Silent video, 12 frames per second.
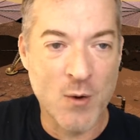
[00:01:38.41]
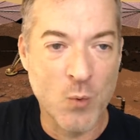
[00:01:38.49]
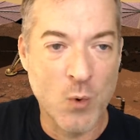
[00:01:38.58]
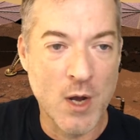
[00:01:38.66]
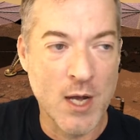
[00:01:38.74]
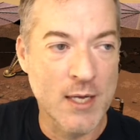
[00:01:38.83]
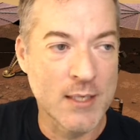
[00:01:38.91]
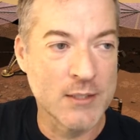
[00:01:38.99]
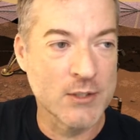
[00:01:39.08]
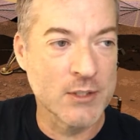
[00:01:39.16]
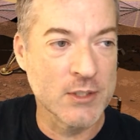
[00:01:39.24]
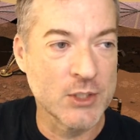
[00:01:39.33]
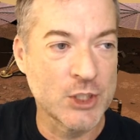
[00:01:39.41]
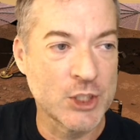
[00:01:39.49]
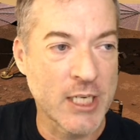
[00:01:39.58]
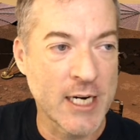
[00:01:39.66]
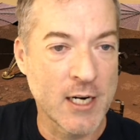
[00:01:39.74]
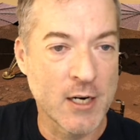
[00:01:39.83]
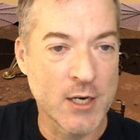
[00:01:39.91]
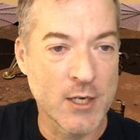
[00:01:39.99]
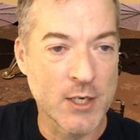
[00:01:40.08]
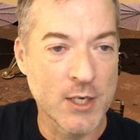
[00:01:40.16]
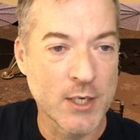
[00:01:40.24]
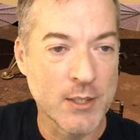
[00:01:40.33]
was
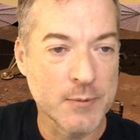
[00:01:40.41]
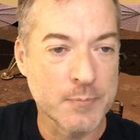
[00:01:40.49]
shared